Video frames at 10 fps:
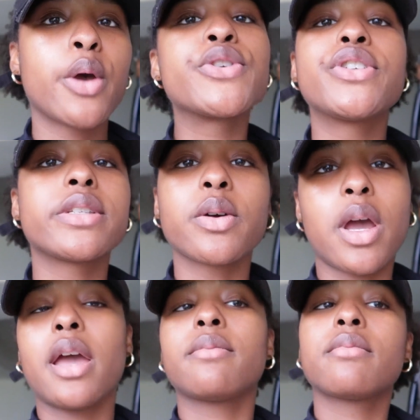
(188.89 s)
it was just
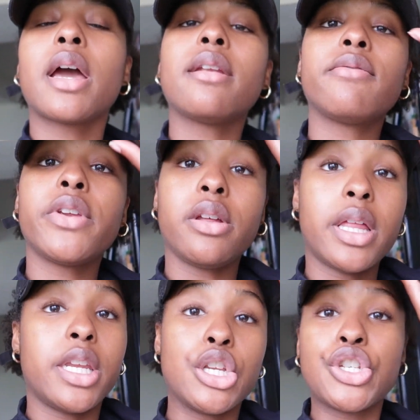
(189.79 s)
okay. I didn't feel
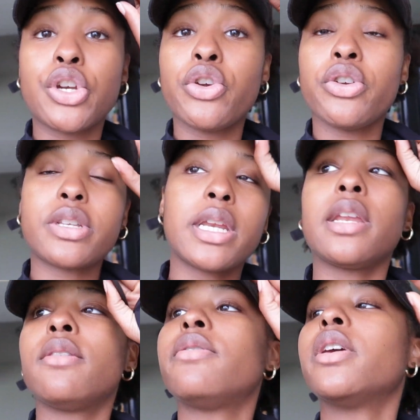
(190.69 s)
any jitters. I
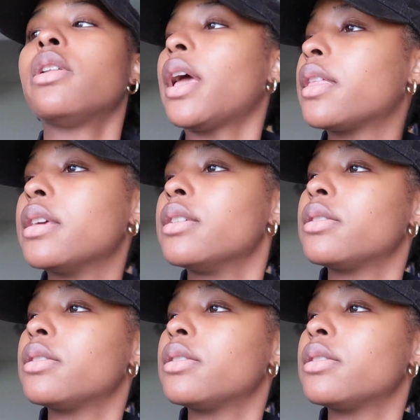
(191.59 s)
didn't feel like this